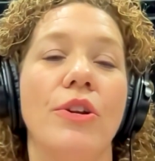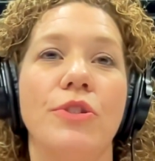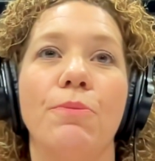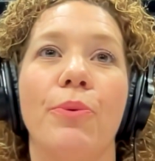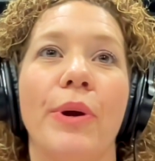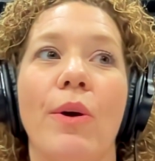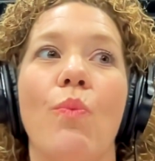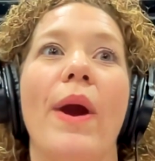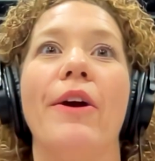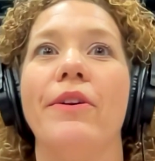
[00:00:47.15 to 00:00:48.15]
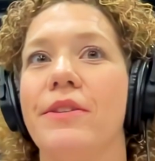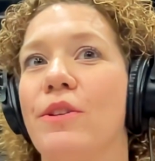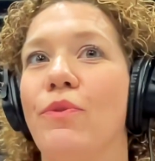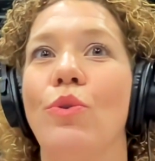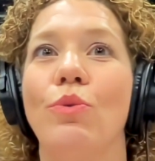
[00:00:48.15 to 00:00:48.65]
to bring
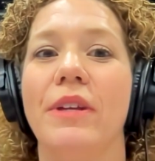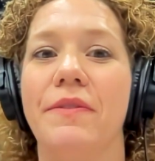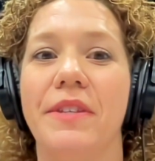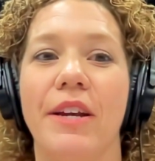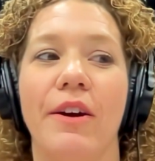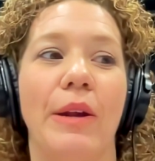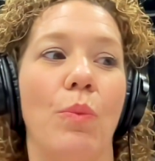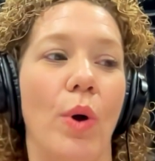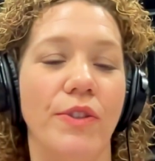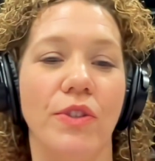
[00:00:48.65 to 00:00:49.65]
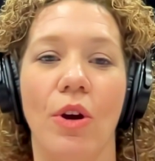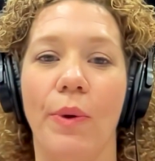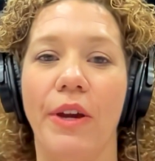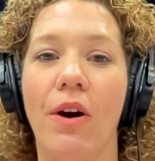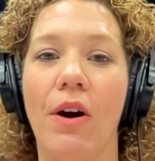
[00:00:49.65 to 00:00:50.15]
awareness of who lives here and what's
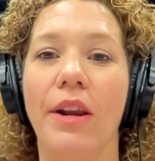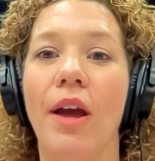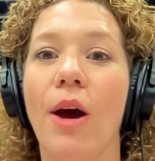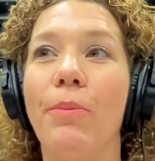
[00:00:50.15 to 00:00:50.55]
going on,